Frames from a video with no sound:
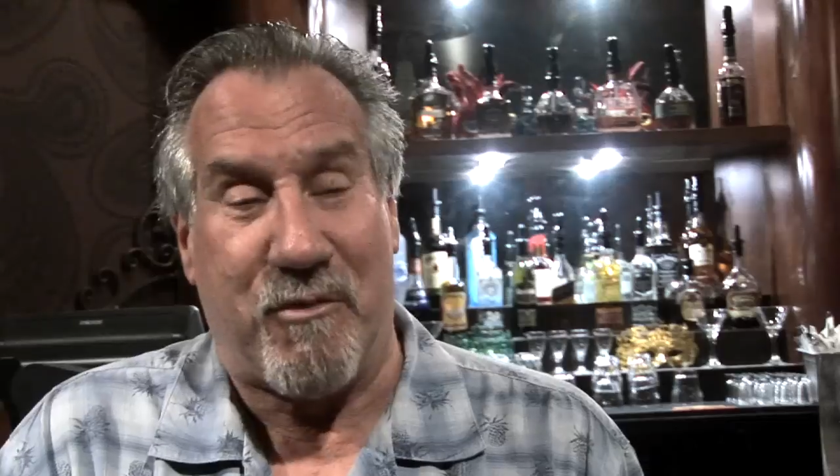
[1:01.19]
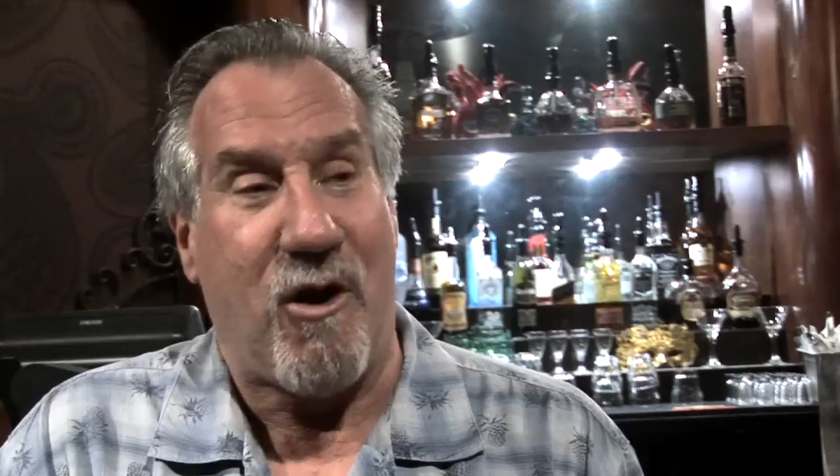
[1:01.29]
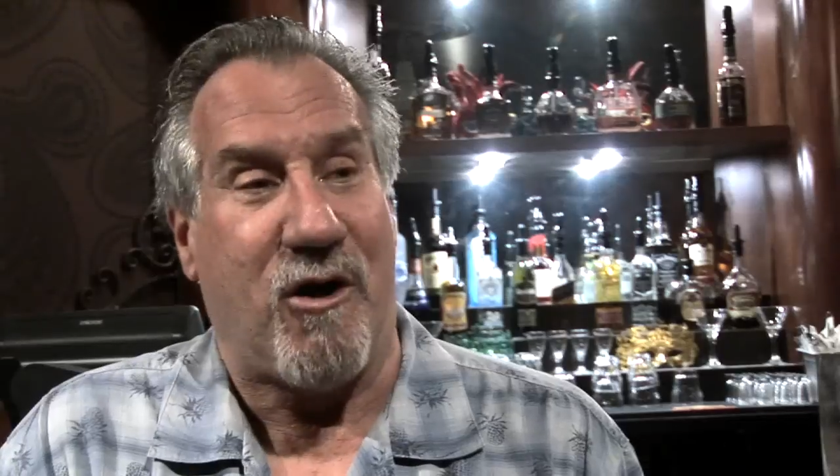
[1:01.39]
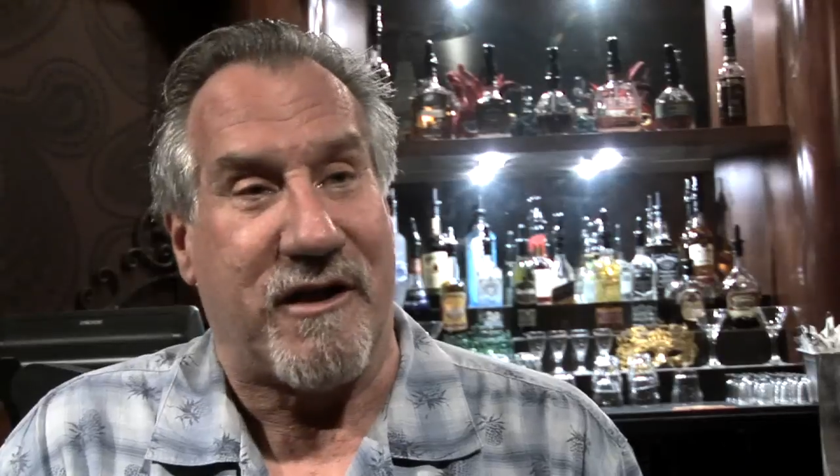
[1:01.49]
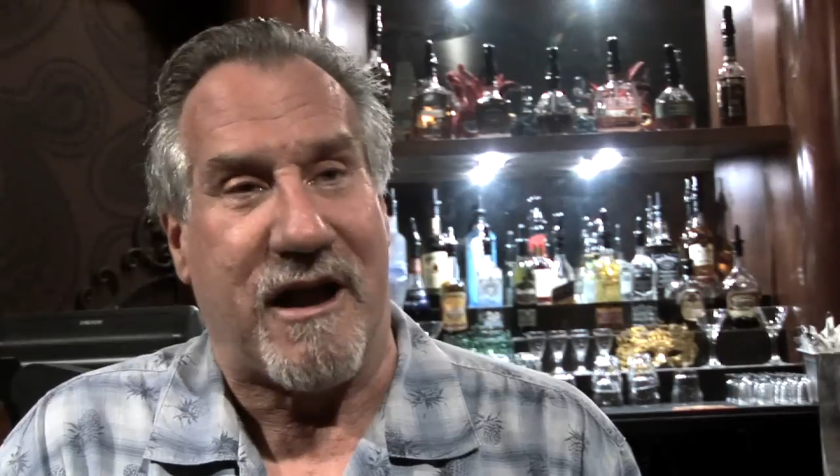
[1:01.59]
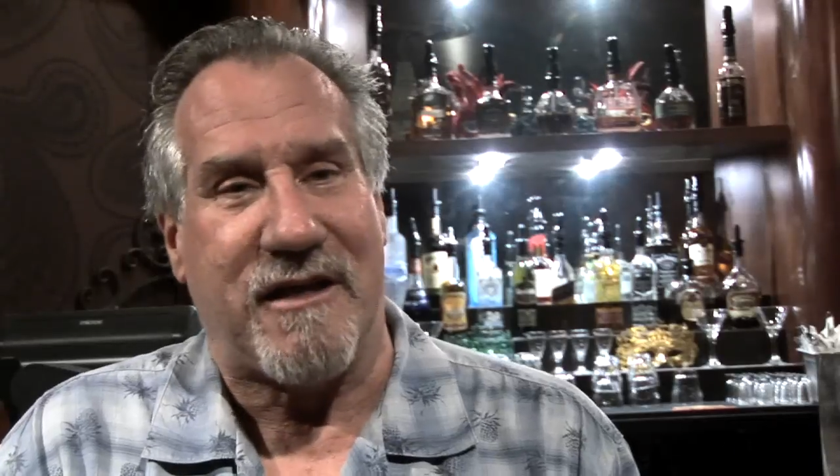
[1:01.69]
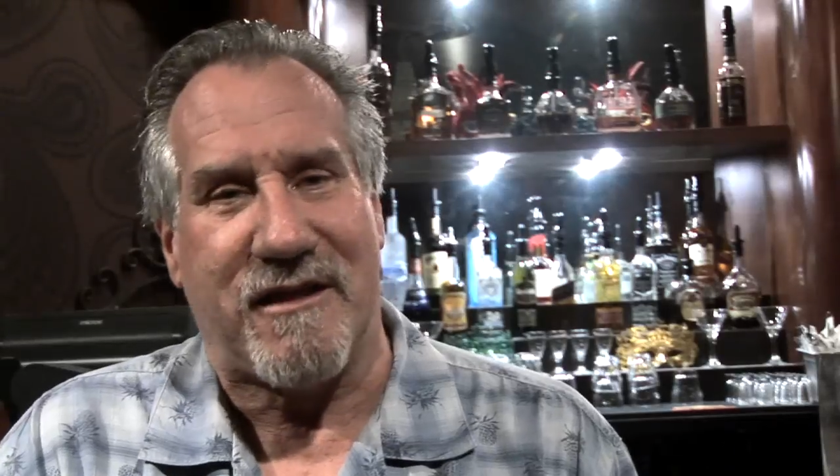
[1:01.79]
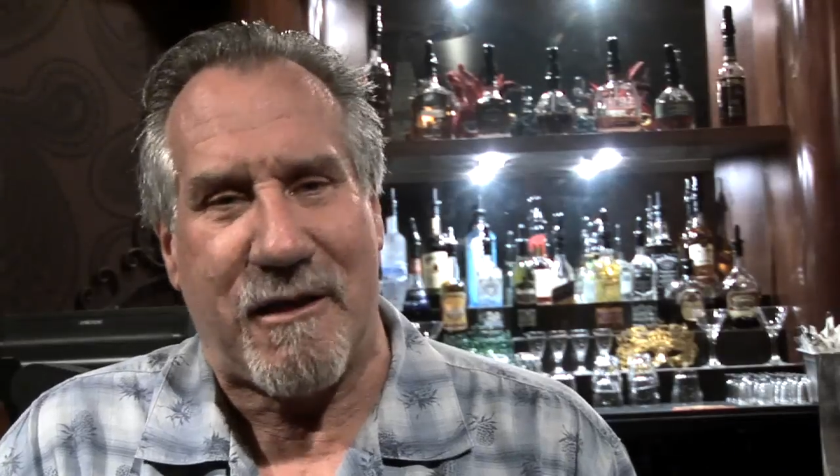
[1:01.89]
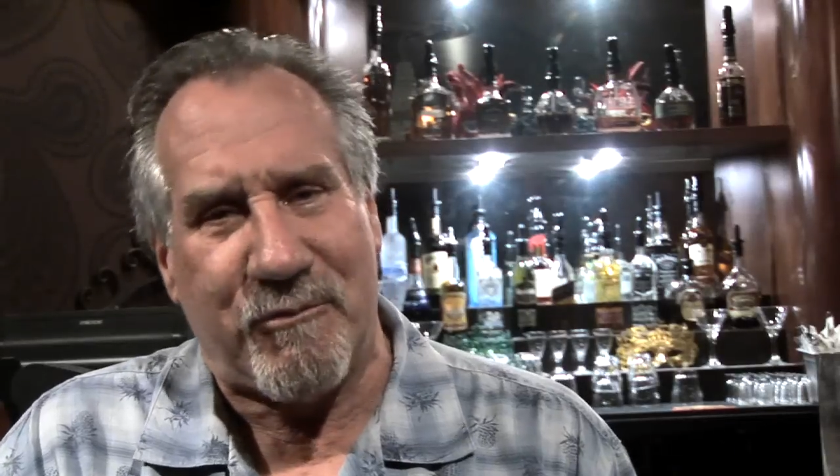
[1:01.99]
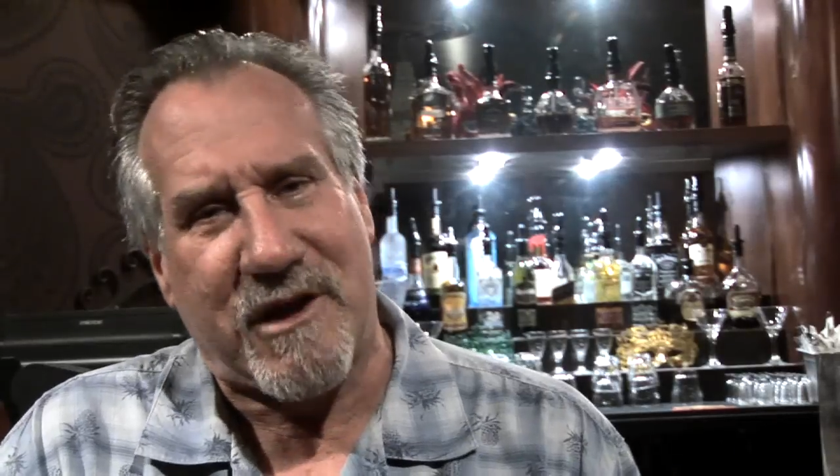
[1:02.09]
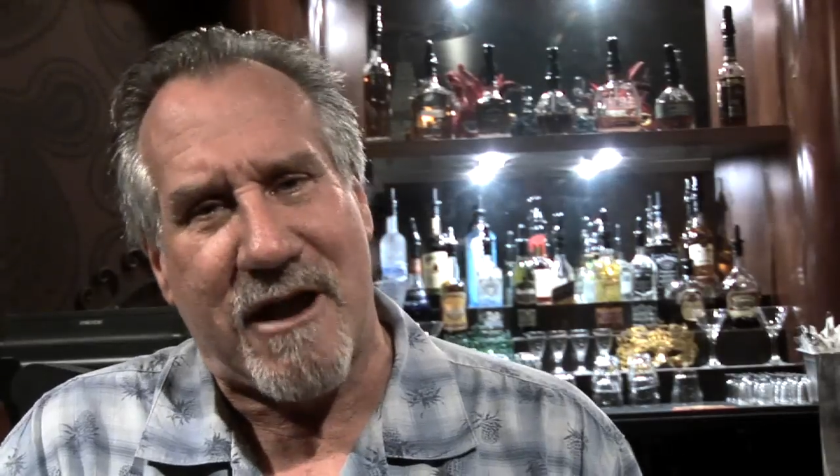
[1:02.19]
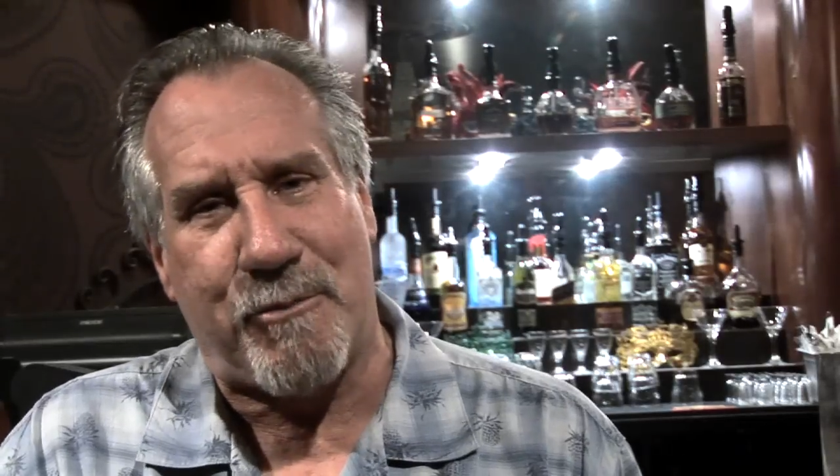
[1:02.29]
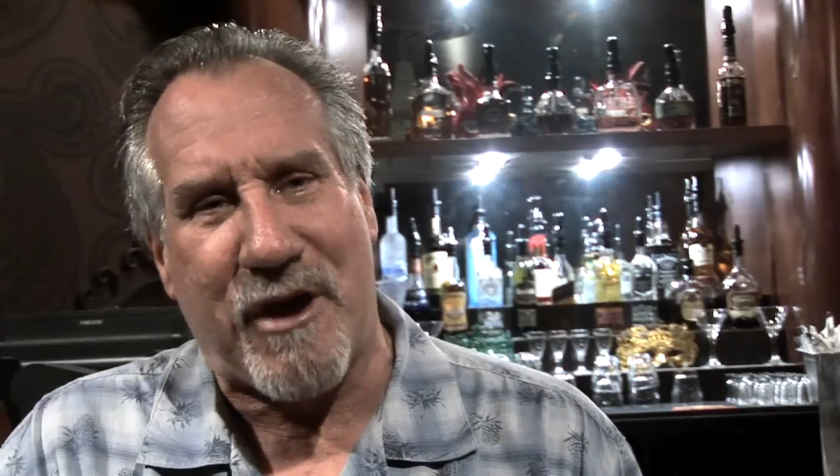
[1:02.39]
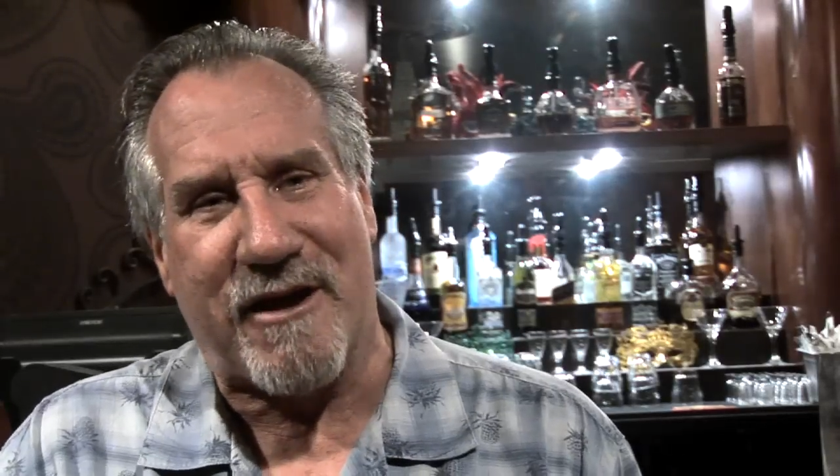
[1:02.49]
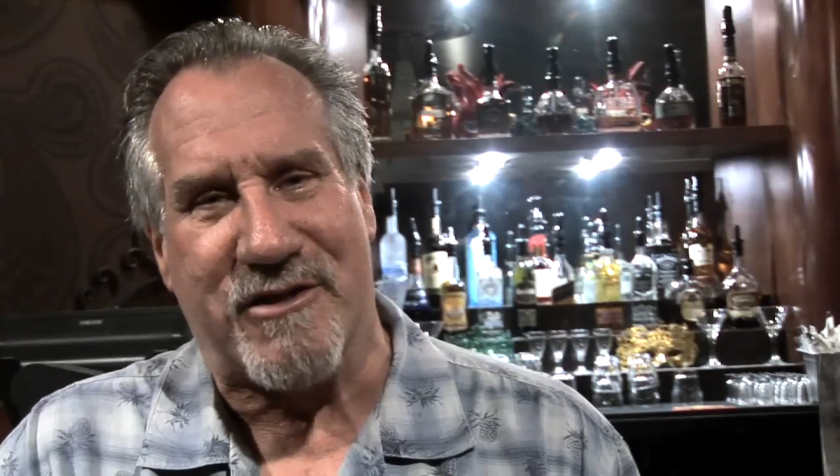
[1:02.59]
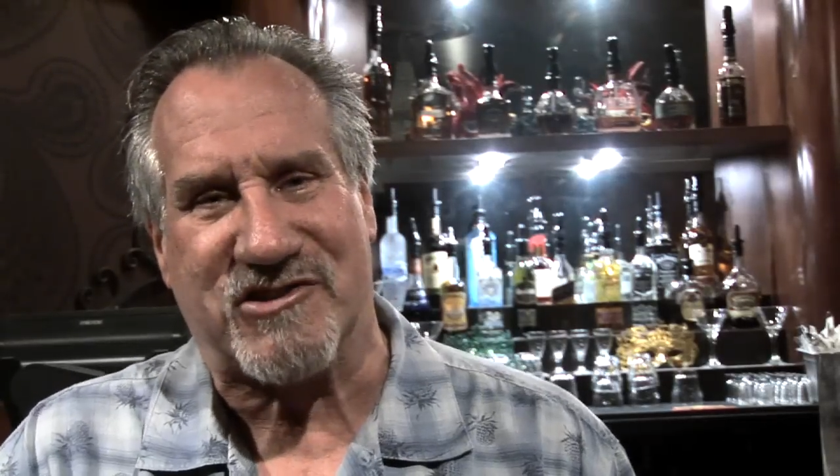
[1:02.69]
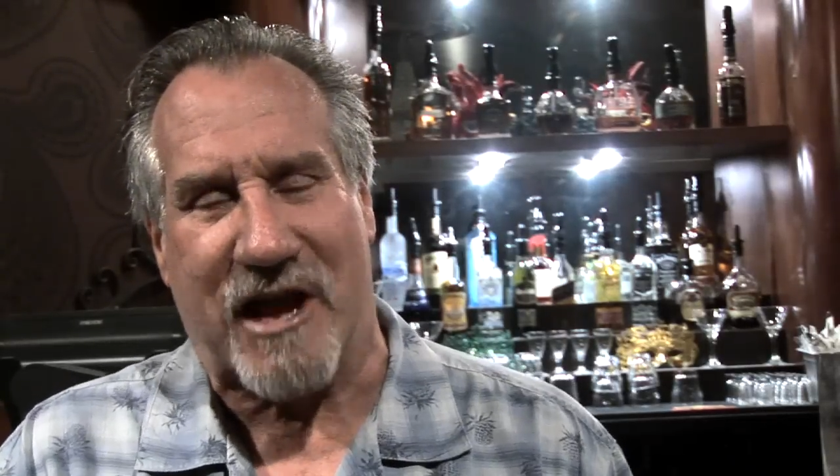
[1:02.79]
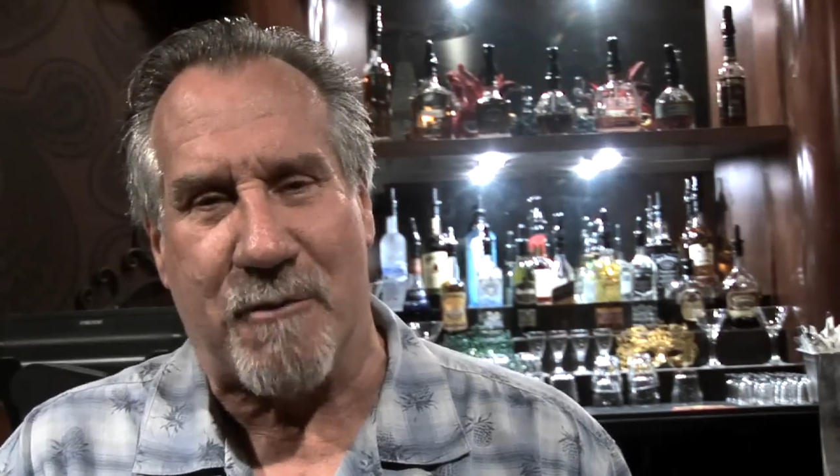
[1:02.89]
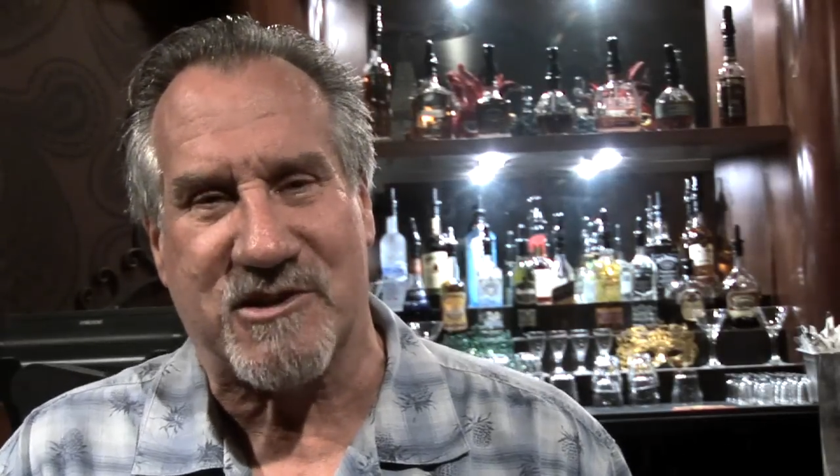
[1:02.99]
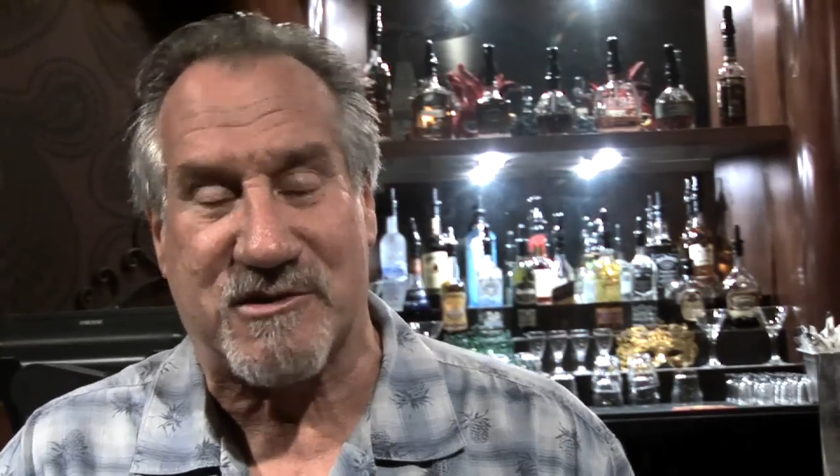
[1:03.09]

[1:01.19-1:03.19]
ball, and I'm kind of proud of this album.